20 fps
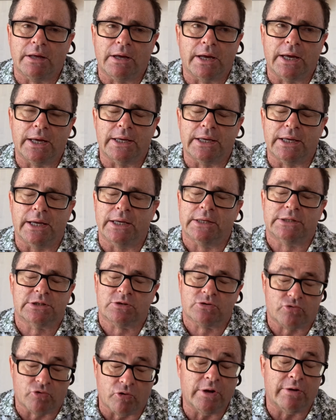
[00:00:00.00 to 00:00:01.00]
it's
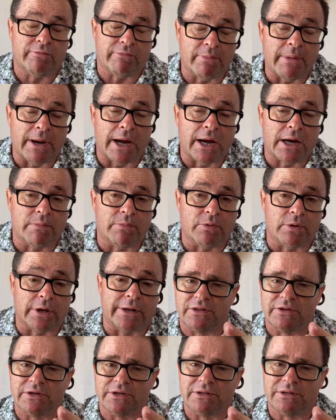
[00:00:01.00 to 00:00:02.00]
truly remarkable. I know
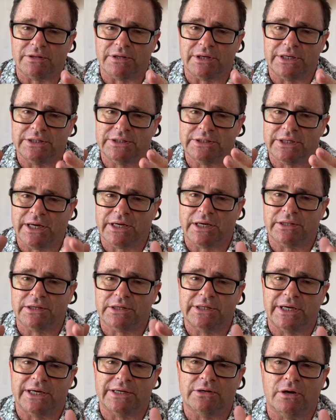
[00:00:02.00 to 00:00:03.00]
that he's taken the
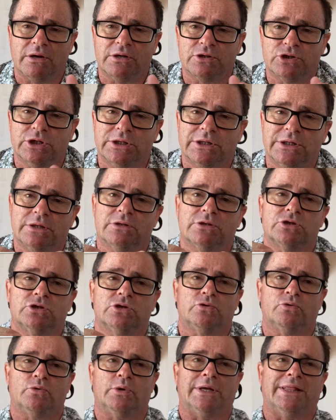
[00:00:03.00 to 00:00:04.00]
technology
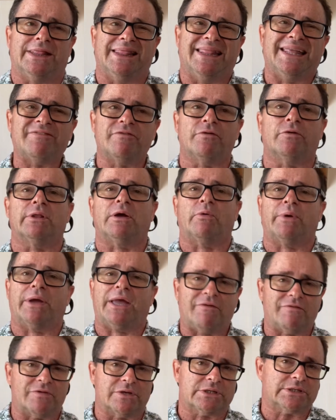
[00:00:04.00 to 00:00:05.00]
to a level that we
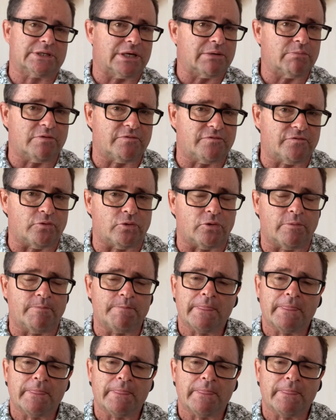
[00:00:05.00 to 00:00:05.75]
haven't seen before.